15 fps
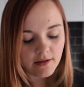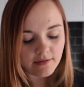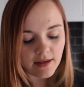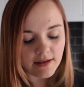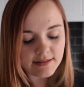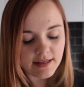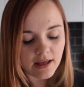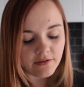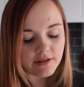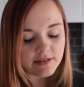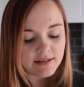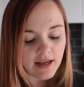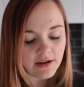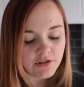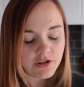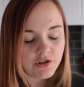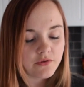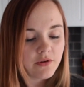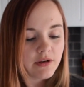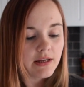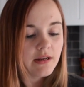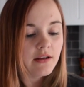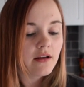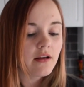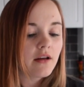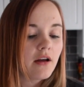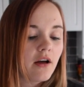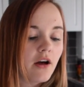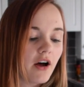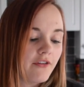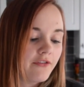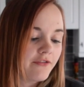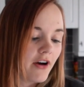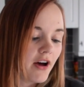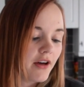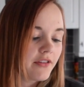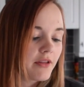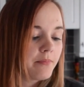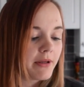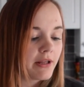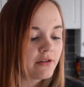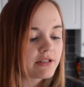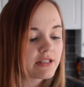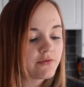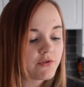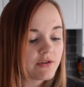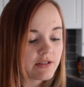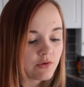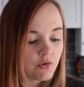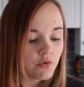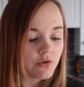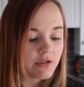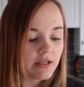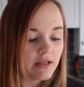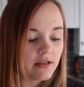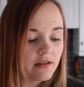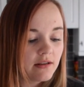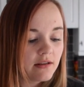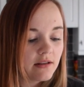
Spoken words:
They sell the sanctuary a father builds for his daughter.